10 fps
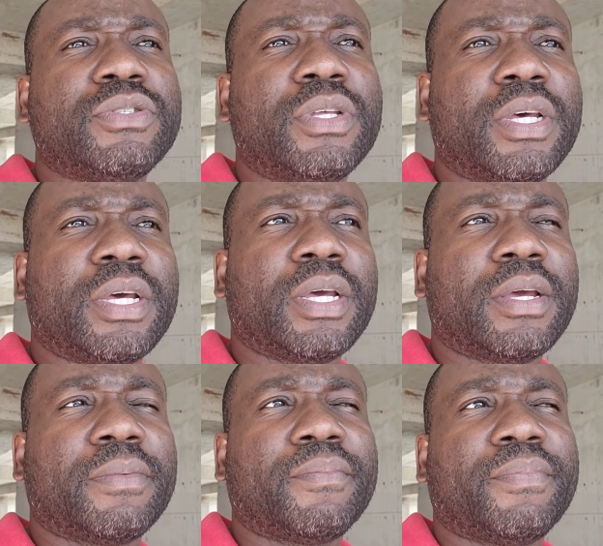The
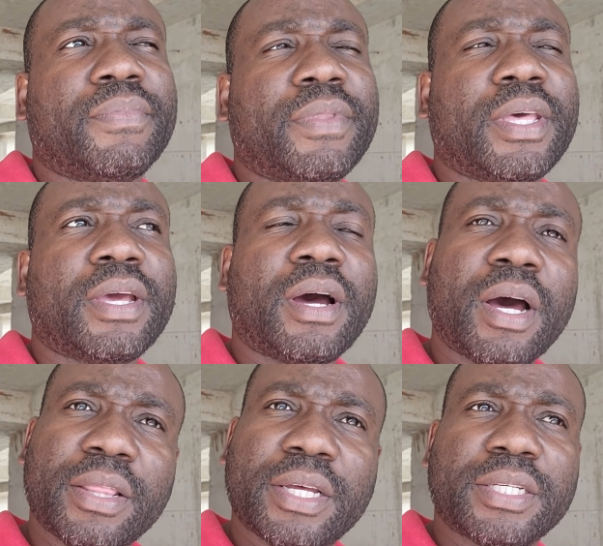
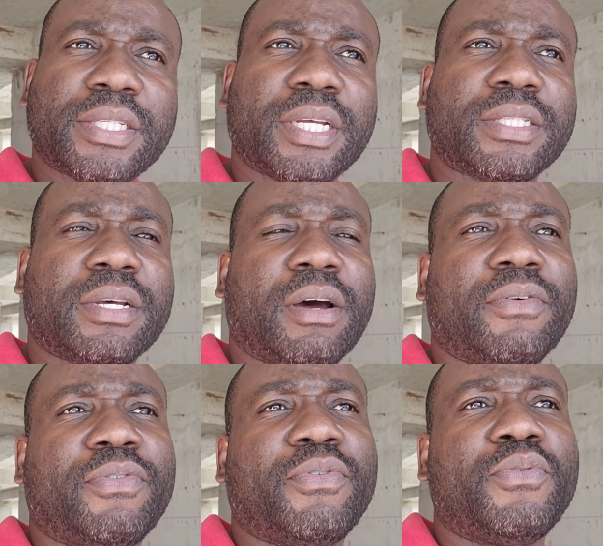other set of
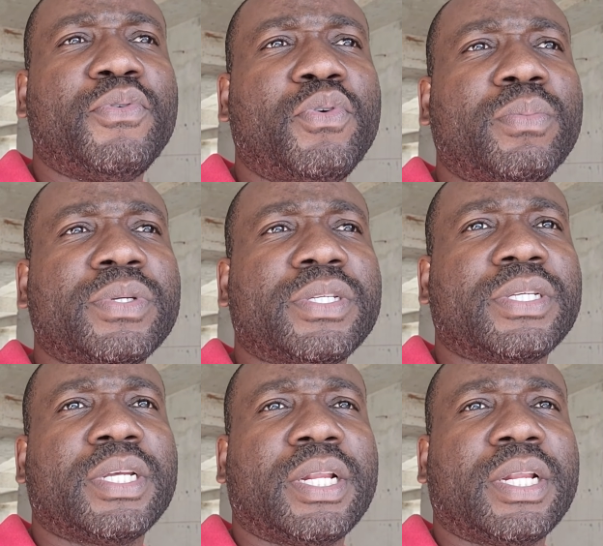rooms,